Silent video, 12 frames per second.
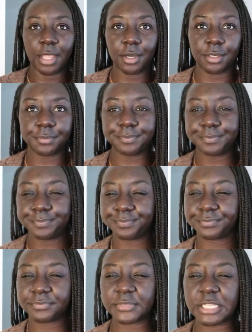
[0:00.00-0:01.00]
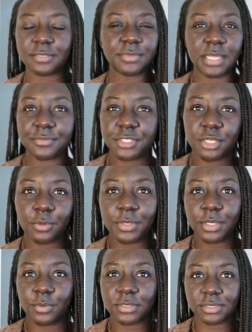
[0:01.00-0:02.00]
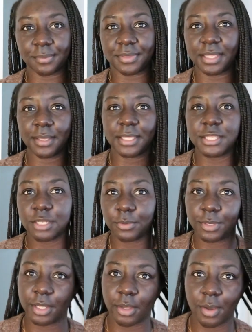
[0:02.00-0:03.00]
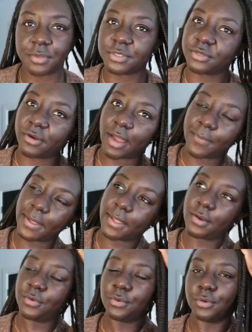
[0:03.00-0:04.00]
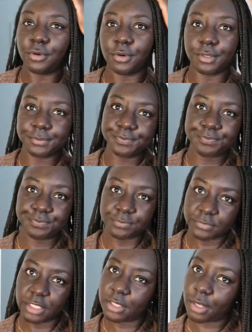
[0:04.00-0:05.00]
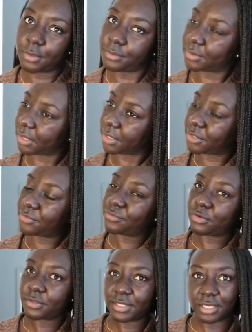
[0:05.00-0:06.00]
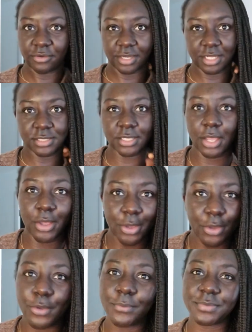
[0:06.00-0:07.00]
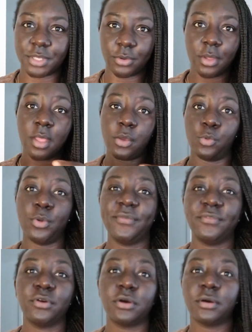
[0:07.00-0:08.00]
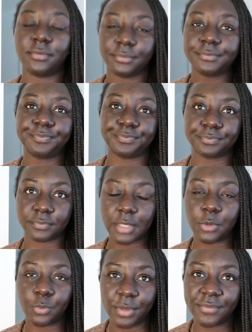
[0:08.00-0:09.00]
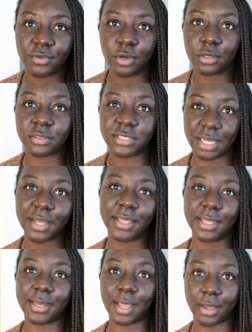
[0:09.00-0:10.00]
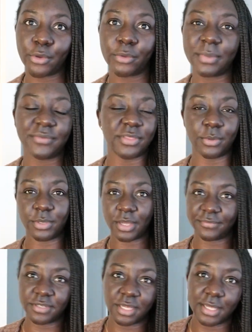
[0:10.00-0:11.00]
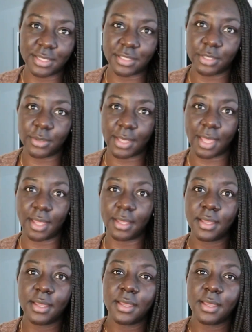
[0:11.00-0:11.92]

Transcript: Um, sometimes you know when you want something and you don't want to go out to grab it, or you know, like you've got the ingredients at home. So we've got we've got Dunkin' at home, even though we don't have Dunkin' in the UK.